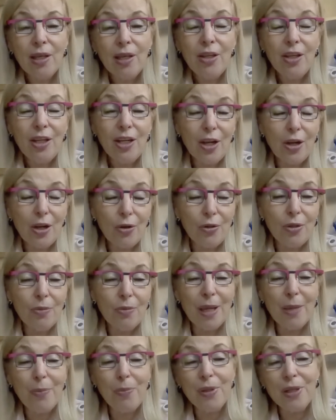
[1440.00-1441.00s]
you
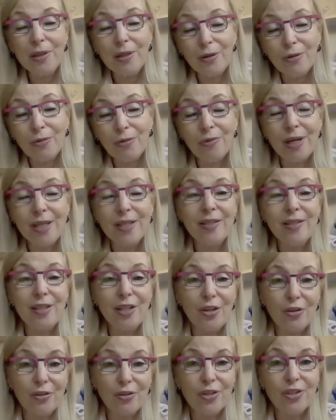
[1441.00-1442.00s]
might be a little
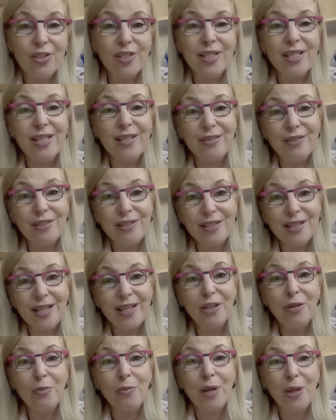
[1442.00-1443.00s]
rusty on your skill
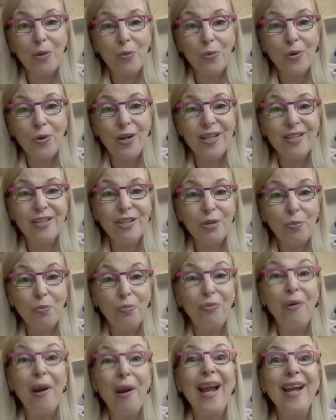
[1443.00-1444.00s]
set and you might want to
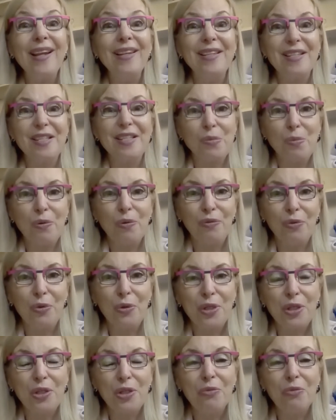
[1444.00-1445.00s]
practice
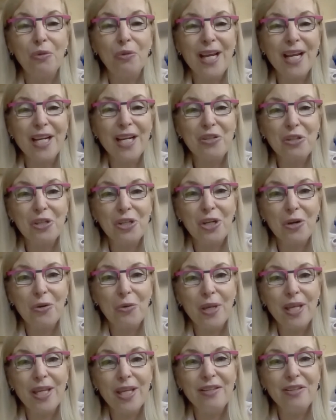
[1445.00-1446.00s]
before you actually
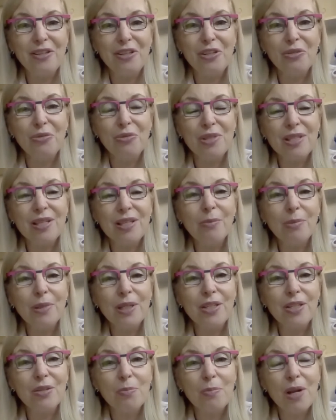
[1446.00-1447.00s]
go into
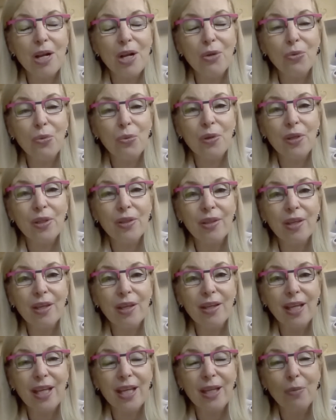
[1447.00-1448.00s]
somebody's mouth with
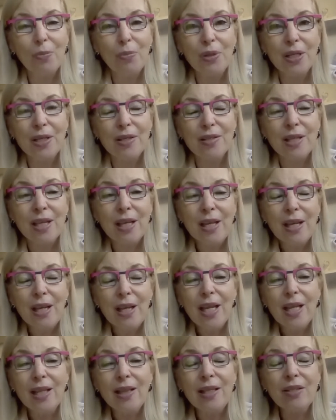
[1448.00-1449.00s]
a handpiece.
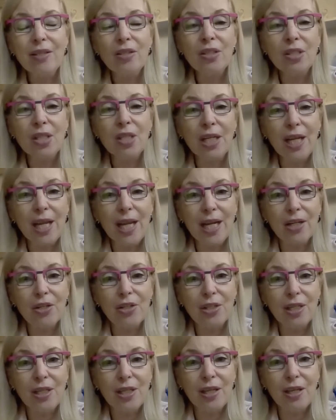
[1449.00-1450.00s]
And this is going to
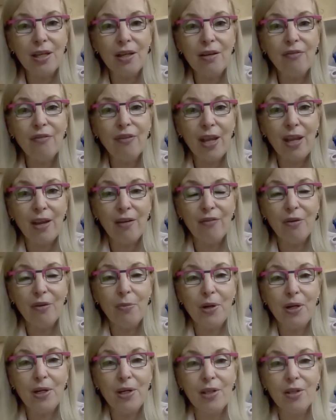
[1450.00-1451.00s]
actually give
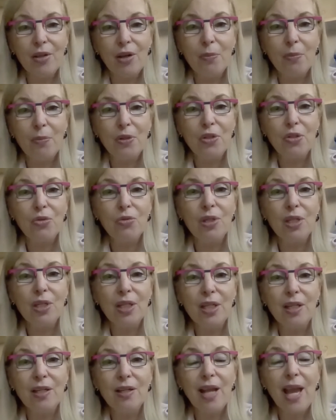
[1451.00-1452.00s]
everybody the
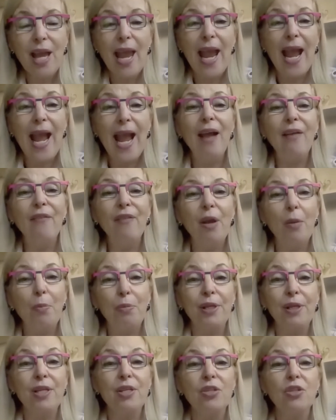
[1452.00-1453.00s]
opportunity to have a
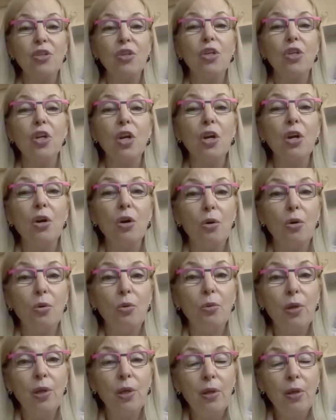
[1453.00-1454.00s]
place to go,